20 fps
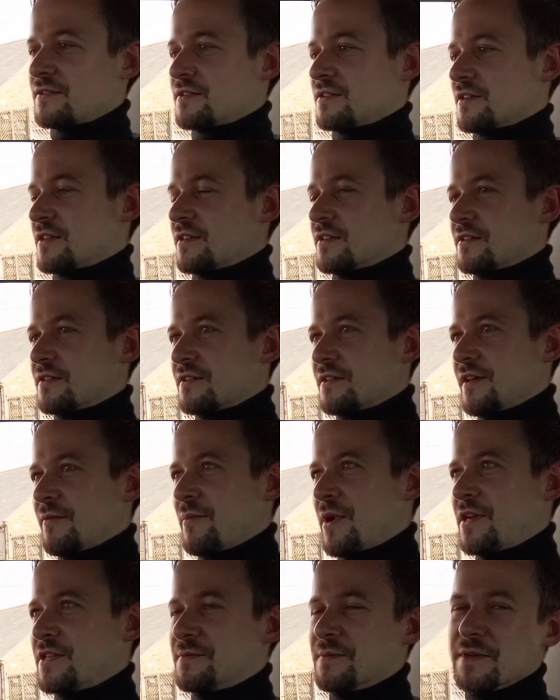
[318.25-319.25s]
They're
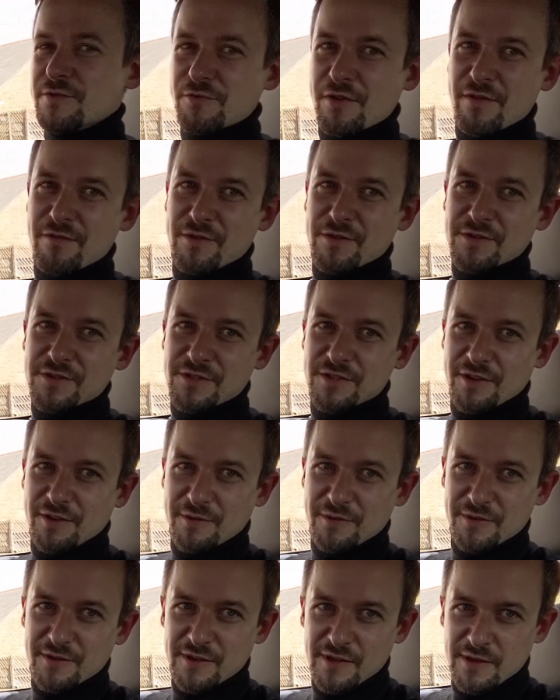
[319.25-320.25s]
meant to be driven,
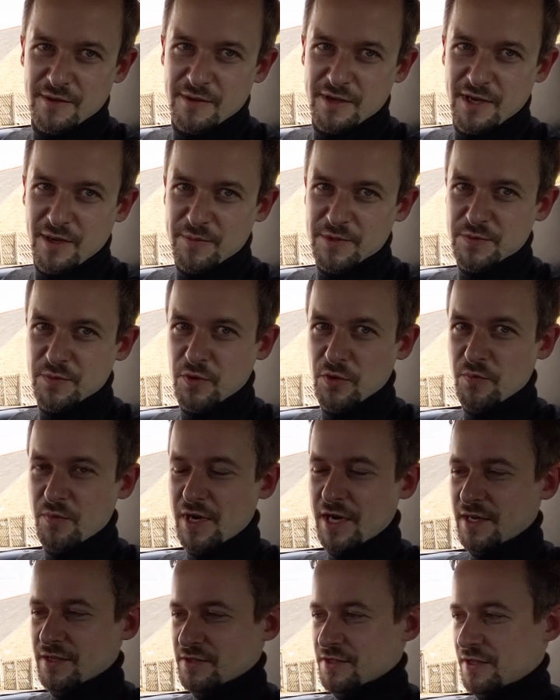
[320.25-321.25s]
so happy to put the
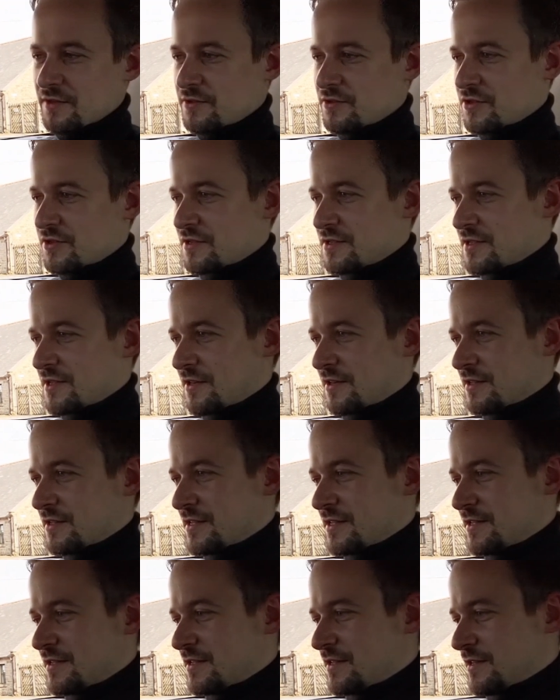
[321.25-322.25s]
miles on just as long as
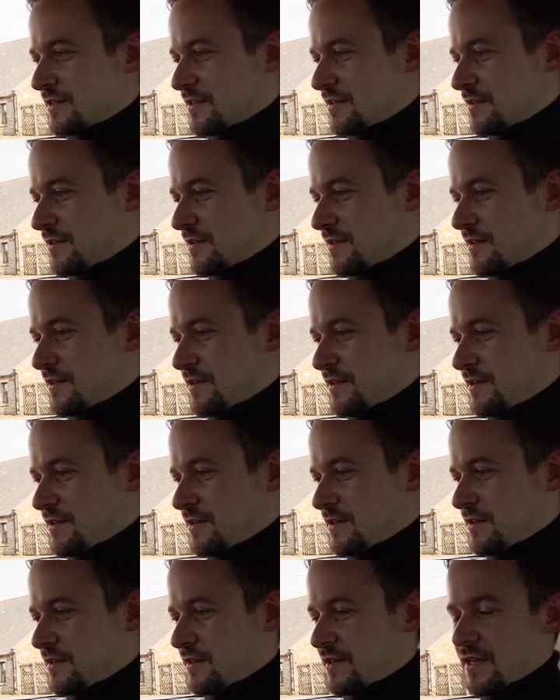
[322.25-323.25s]
it
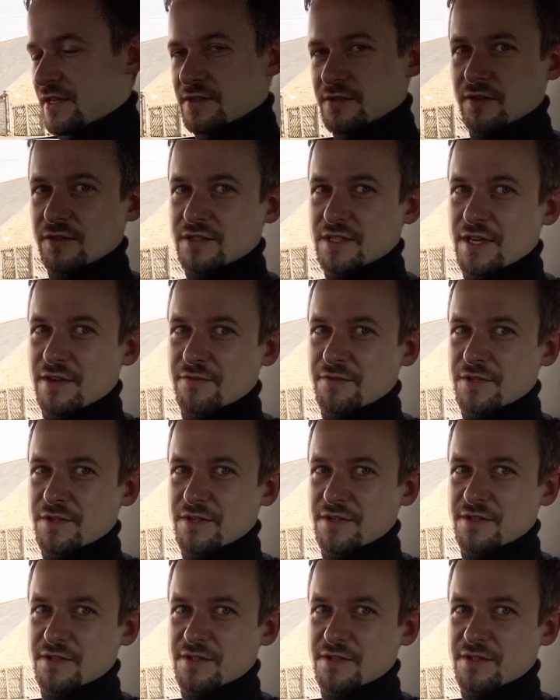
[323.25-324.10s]
gets looked after.